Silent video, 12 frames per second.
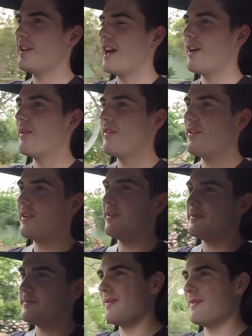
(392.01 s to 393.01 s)
However,
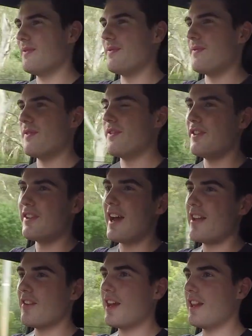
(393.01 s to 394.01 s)
for
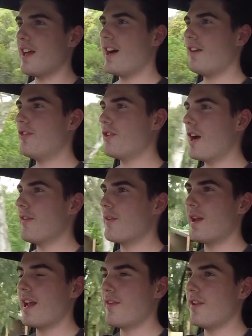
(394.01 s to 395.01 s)
day-to-day life, driving
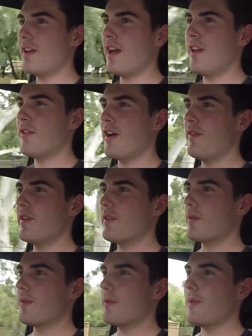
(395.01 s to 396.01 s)
around every day, driving
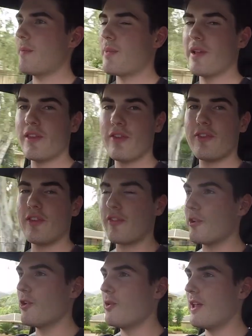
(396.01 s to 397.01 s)
my brothers to
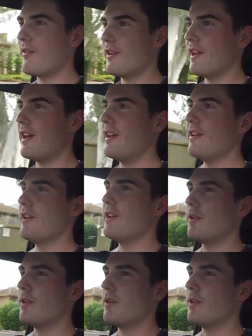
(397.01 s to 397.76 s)
school every day,